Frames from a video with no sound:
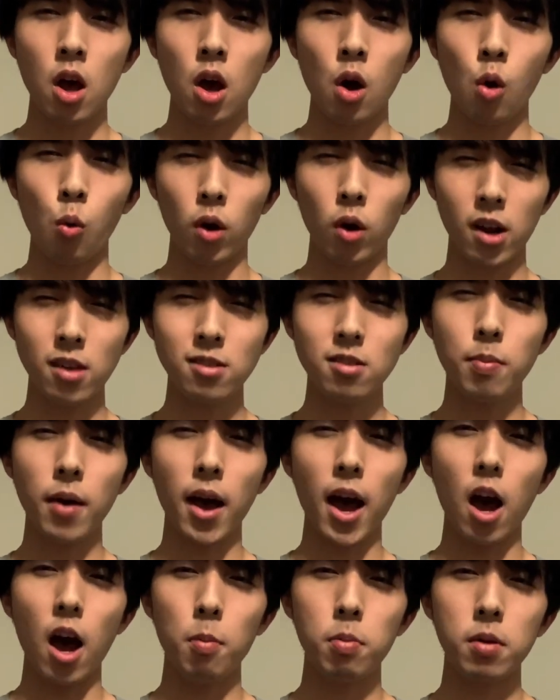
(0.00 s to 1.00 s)
what ends up
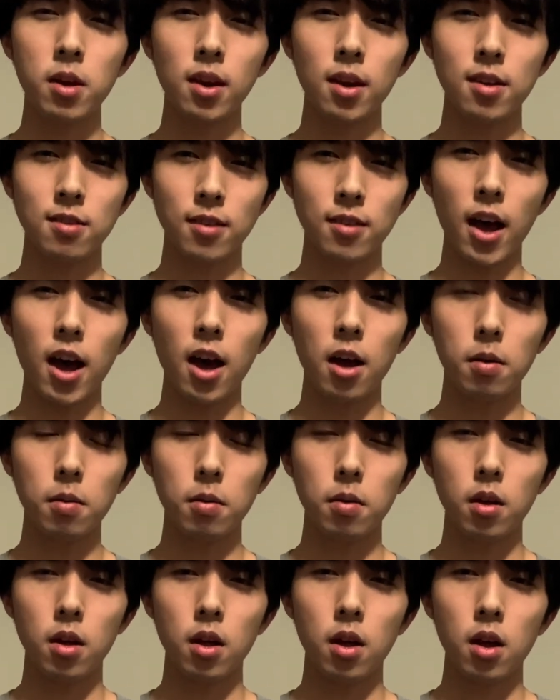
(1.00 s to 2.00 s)
happening is that
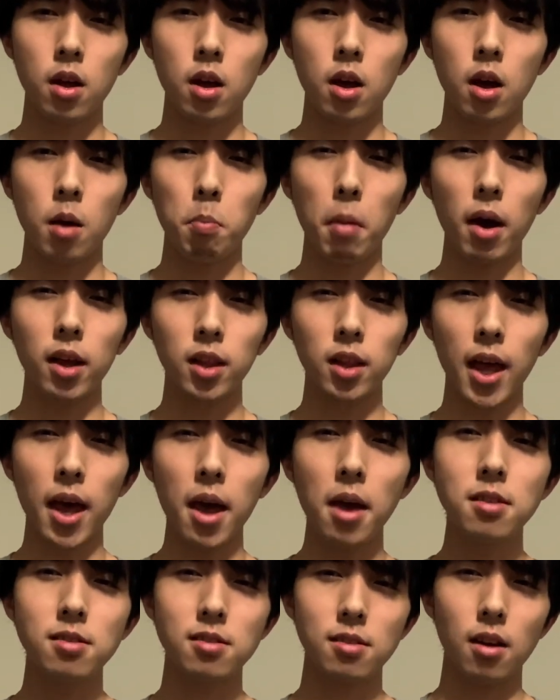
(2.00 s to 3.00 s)
my
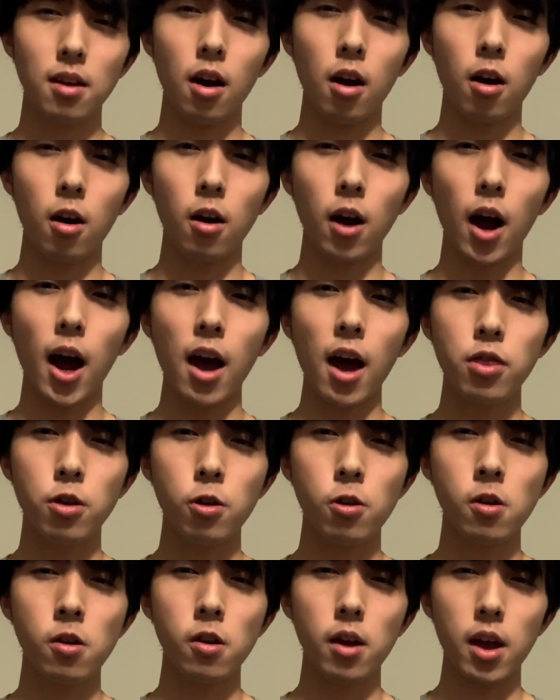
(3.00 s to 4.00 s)
legs are
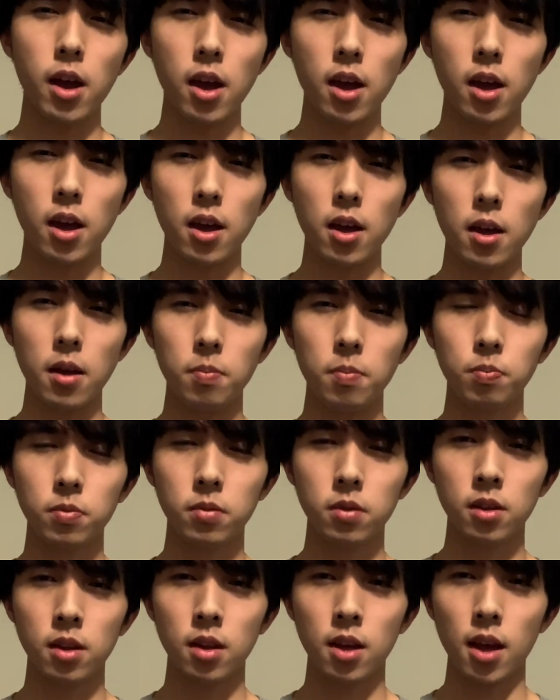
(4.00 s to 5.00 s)
either a
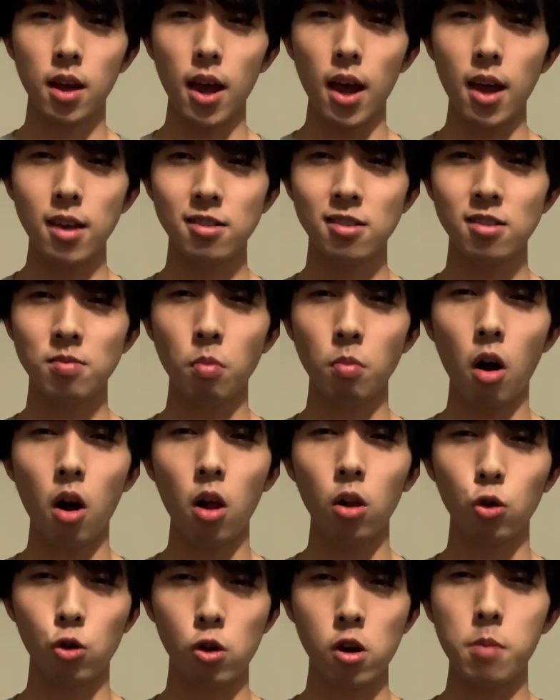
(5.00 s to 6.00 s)
a small
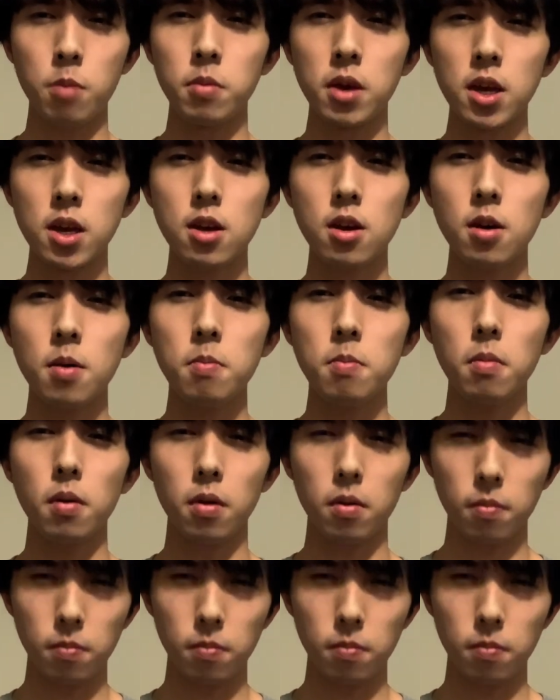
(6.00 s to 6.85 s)
or a medium